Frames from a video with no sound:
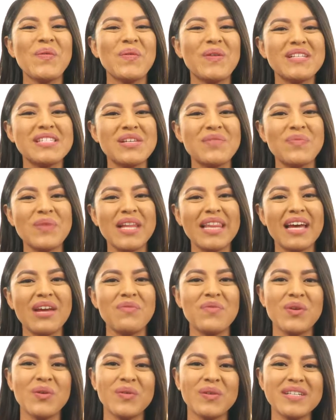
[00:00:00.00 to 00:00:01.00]
What's up,
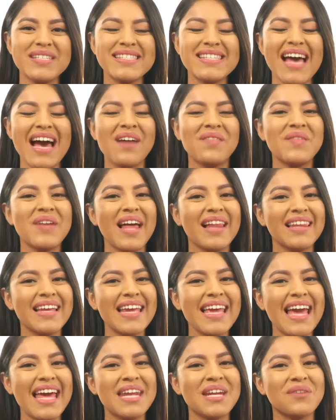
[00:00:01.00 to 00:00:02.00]
online viewers? I'm
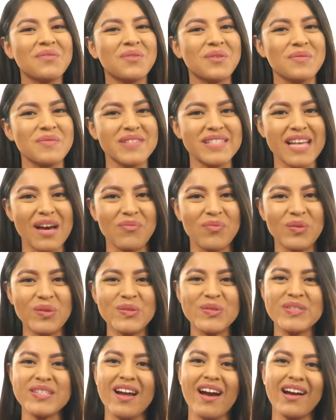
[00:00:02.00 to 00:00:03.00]
Nelly and I'm from
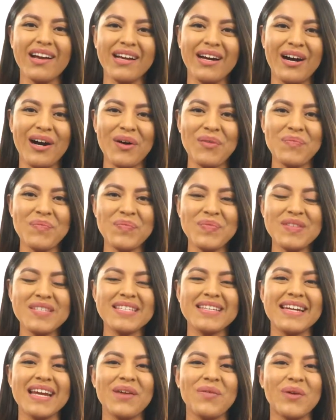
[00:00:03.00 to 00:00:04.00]
Zappos.com.
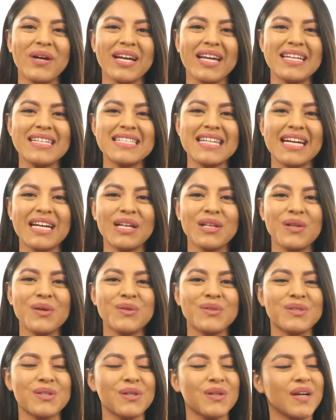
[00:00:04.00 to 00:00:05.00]
Today we're going to take a
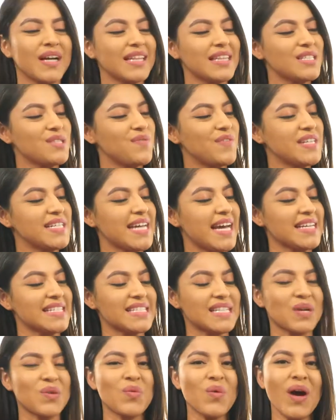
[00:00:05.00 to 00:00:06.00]
closer look at this
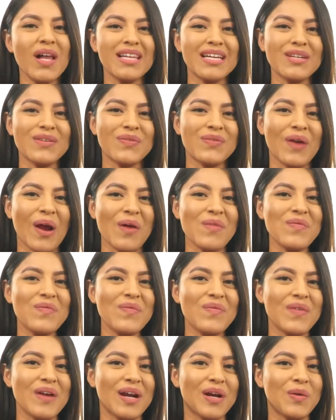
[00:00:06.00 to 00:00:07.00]
fantastic wallet
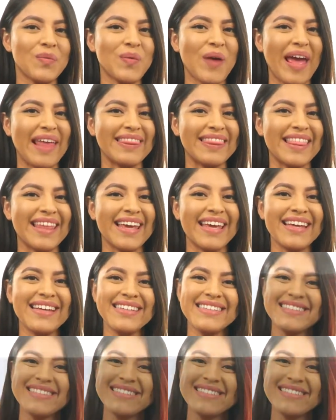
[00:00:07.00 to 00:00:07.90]
from Vera Bradley.